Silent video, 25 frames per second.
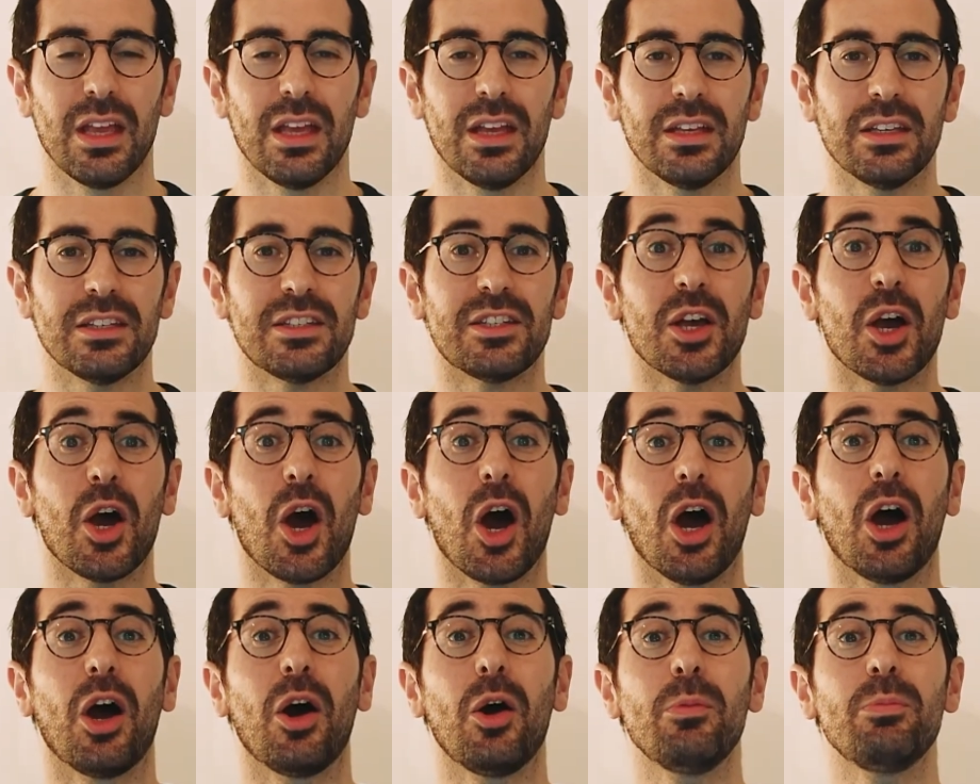So I
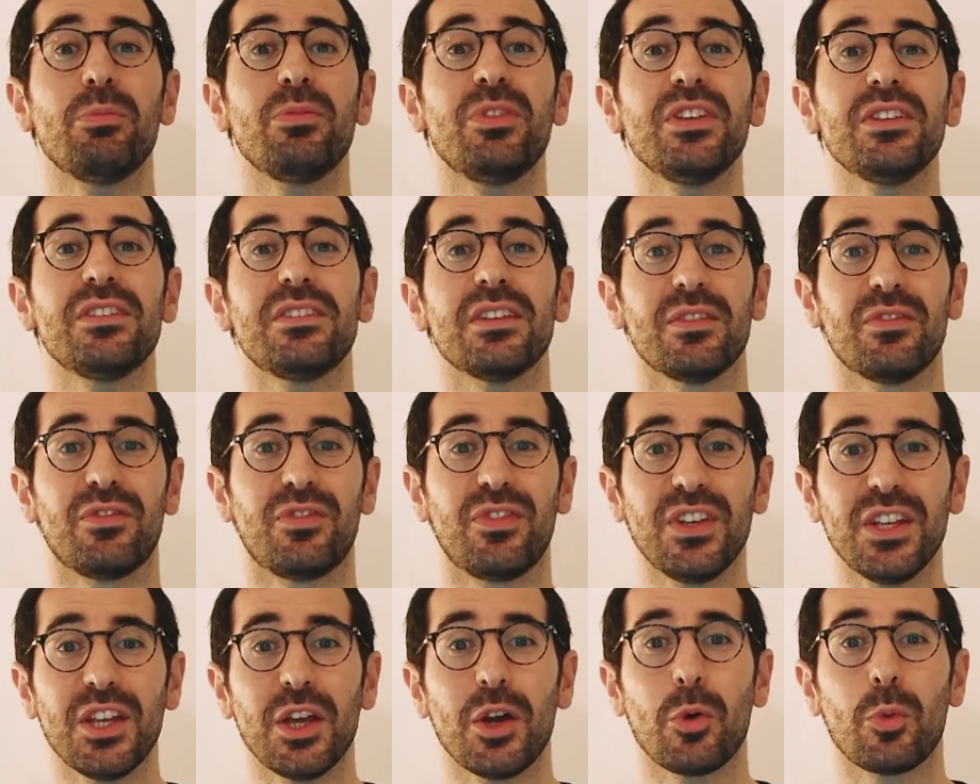hope this
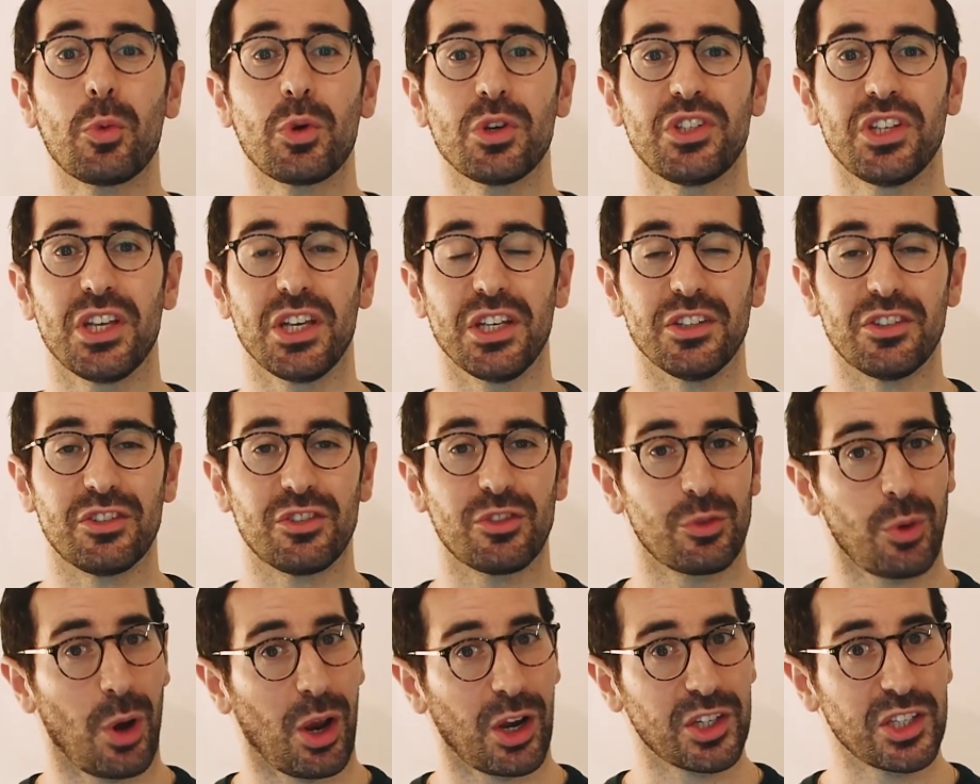video was
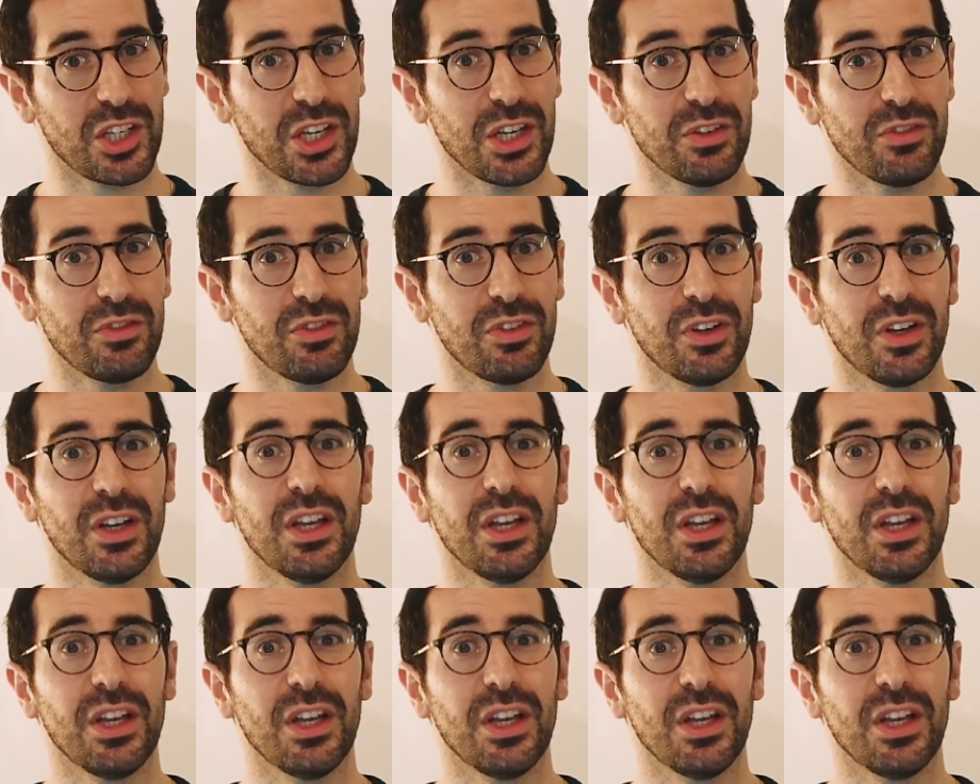instructive.